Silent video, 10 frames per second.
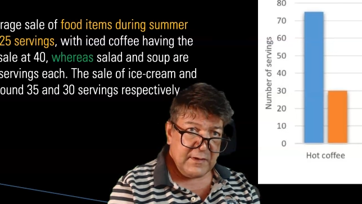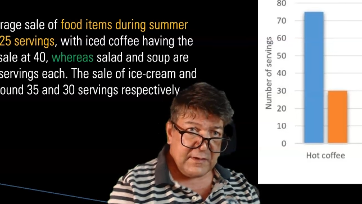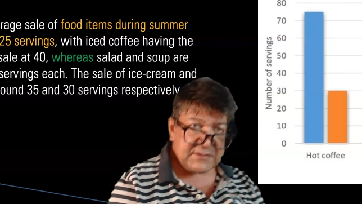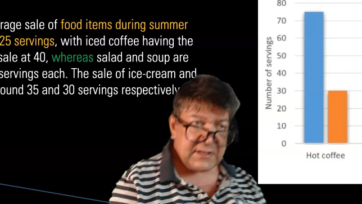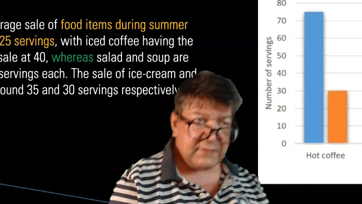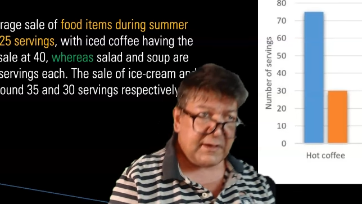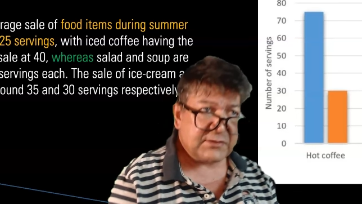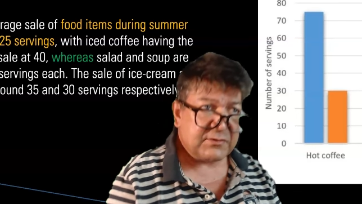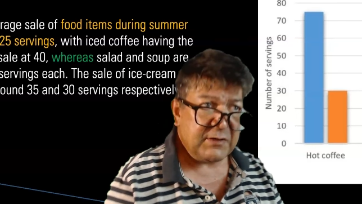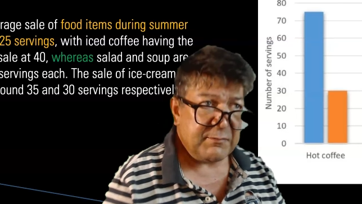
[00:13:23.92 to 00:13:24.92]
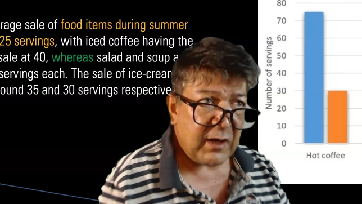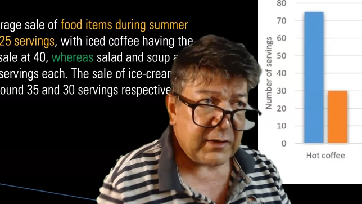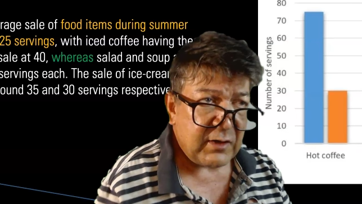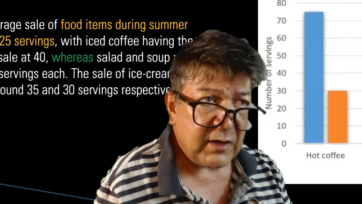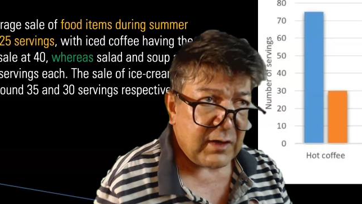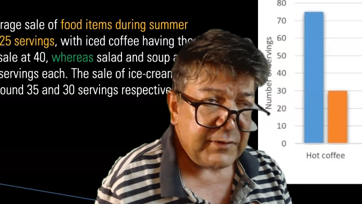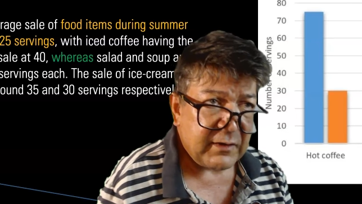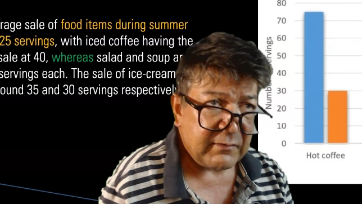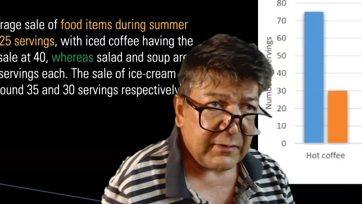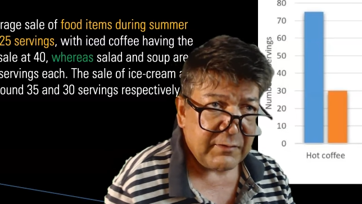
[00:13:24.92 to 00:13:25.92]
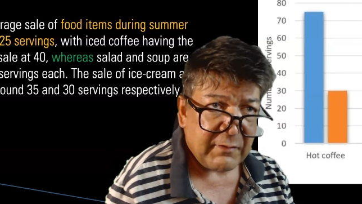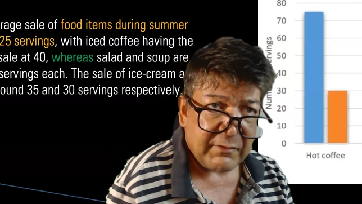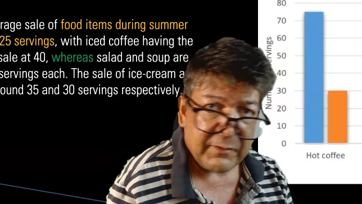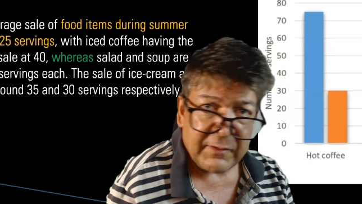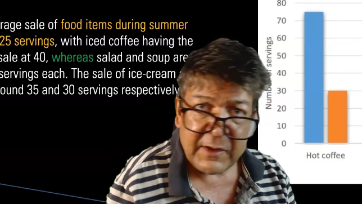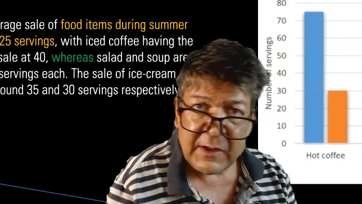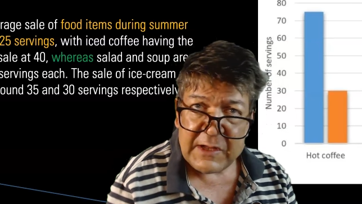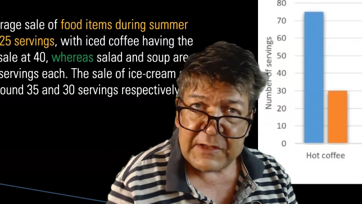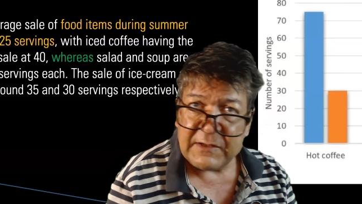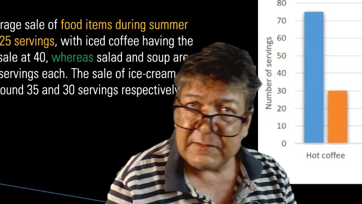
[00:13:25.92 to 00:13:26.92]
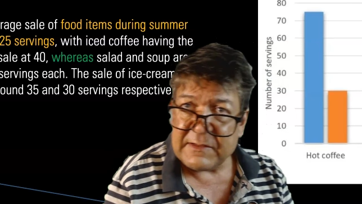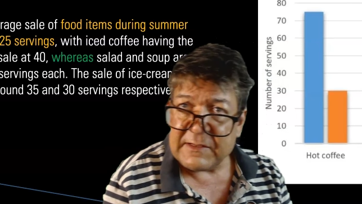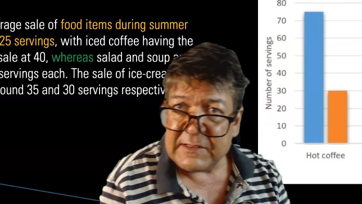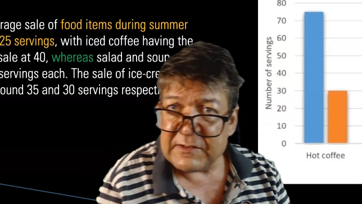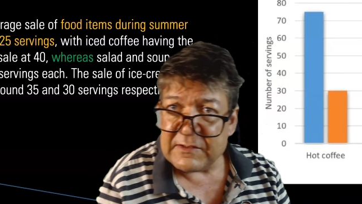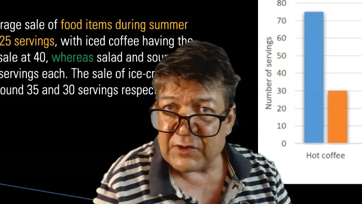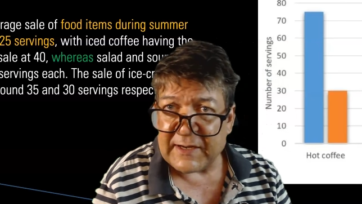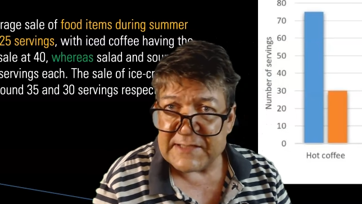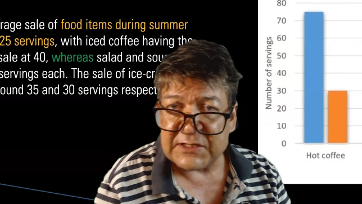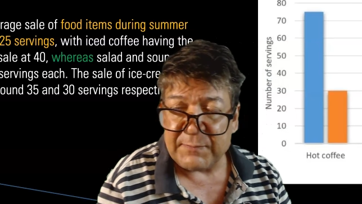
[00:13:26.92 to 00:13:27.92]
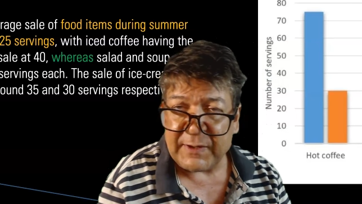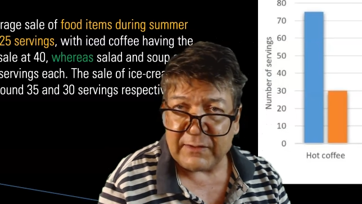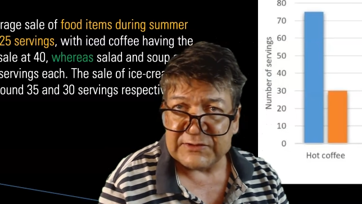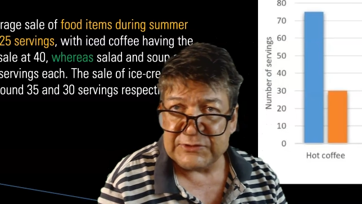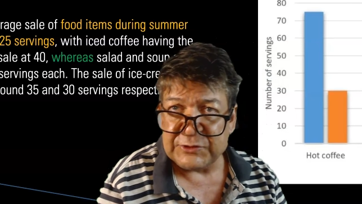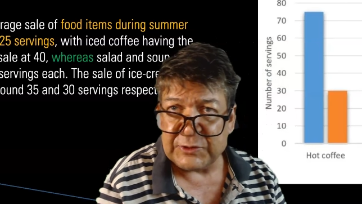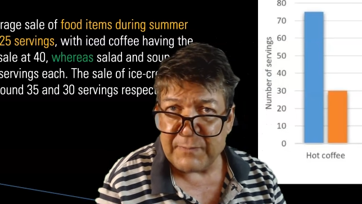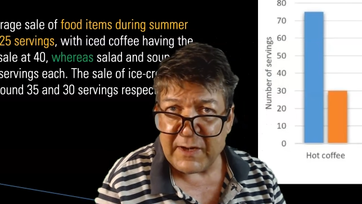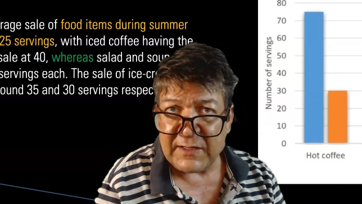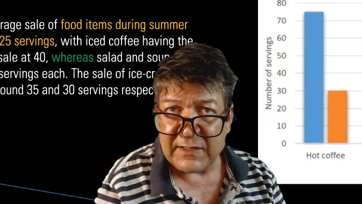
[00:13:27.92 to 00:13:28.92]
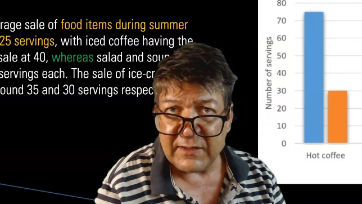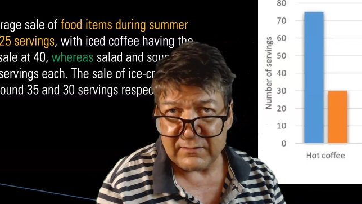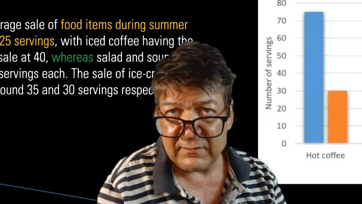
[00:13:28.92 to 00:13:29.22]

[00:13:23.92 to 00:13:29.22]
of ice cream and hot coffee at around 35. There's all kinds of comparisons you could make here.